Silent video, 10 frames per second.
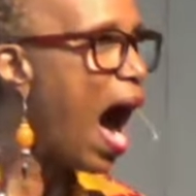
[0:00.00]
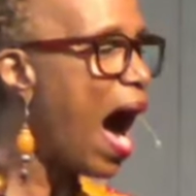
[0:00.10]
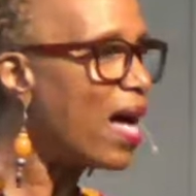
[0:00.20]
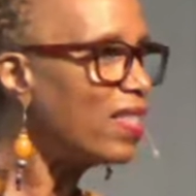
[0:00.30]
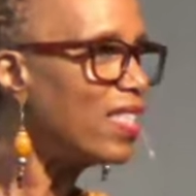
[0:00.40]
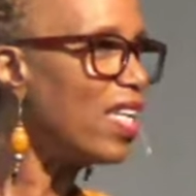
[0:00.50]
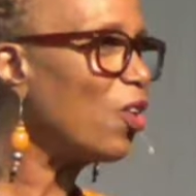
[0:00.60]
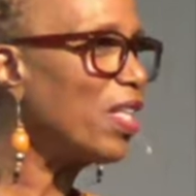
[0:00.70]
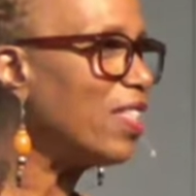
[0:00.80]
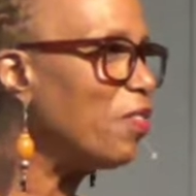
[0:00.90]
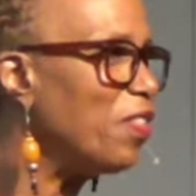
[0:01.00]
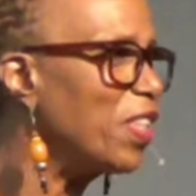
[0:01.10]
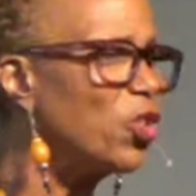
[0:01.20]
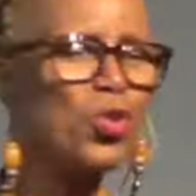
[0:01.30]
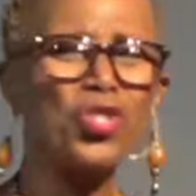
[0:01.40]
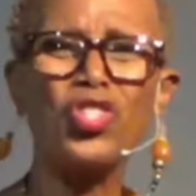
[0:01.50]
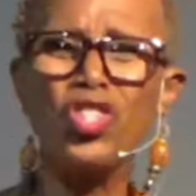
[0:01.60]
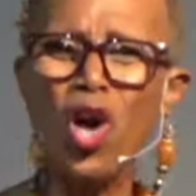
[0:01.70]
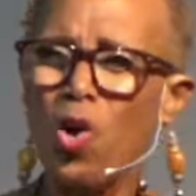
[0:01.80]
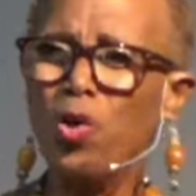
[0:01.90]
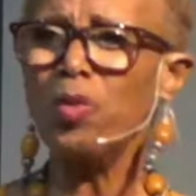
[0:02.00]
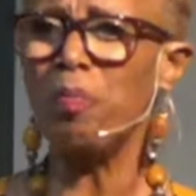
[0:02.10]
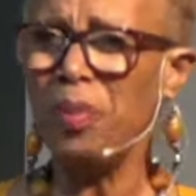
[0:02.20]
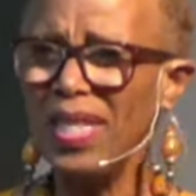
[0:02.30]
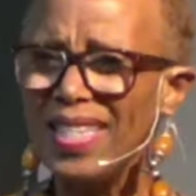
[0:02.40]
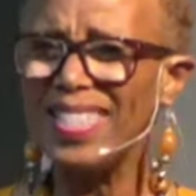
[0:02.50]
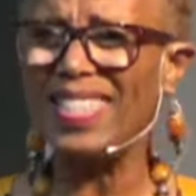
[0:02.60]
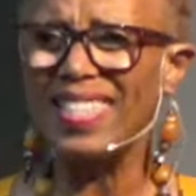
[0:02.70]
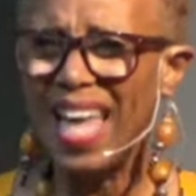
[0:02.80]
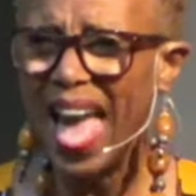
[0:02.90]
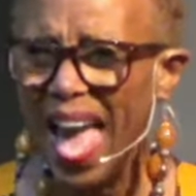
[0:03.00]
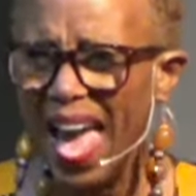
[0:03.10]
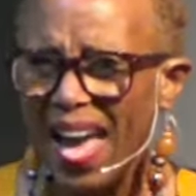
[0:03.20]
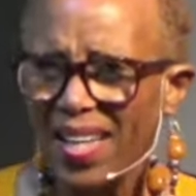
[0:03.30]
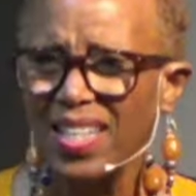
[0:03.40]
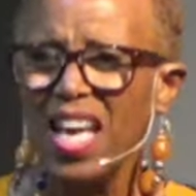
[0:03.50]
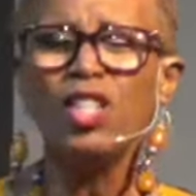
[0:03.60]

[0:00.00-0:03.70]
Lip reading: I tell individuals, don't be sad.